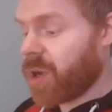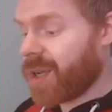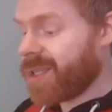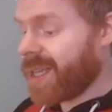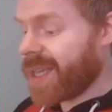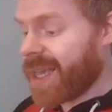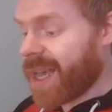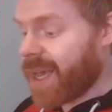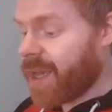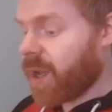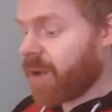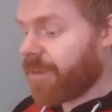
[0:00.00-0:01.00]
cards you can
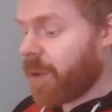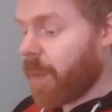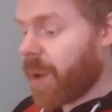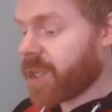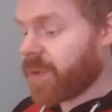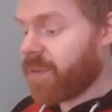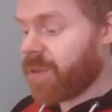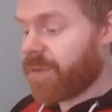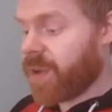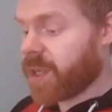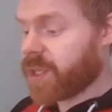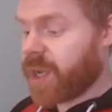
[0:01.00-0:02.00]
get. Fewer players are in for the
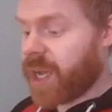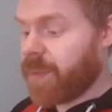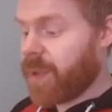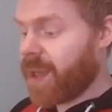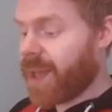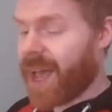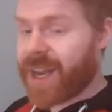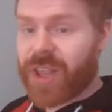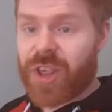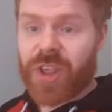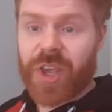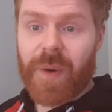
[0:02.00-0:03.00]
first time. And in
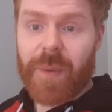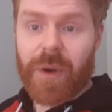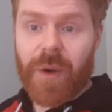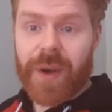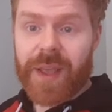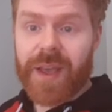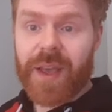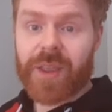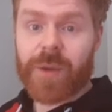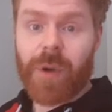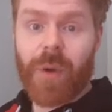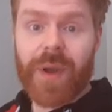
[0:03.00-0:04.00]
Shearer Pro Elite.
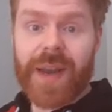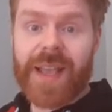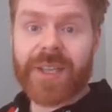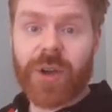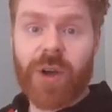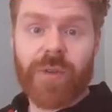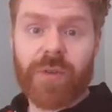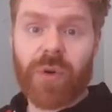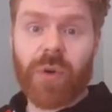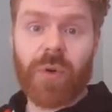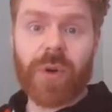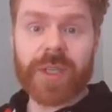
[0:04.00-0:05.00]
The Pro Elite
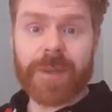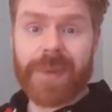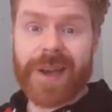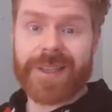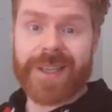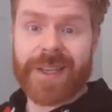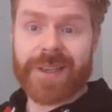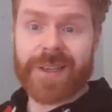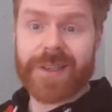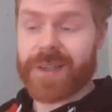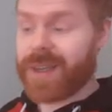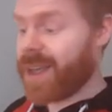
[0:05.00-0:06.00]
overall is a better
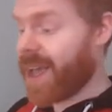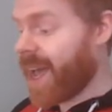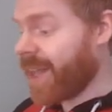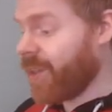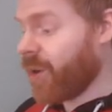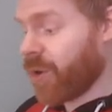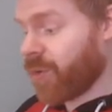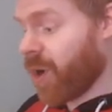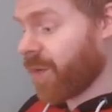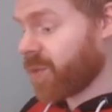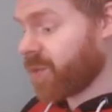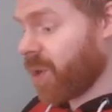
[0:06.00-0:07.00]
standard. And the autograph as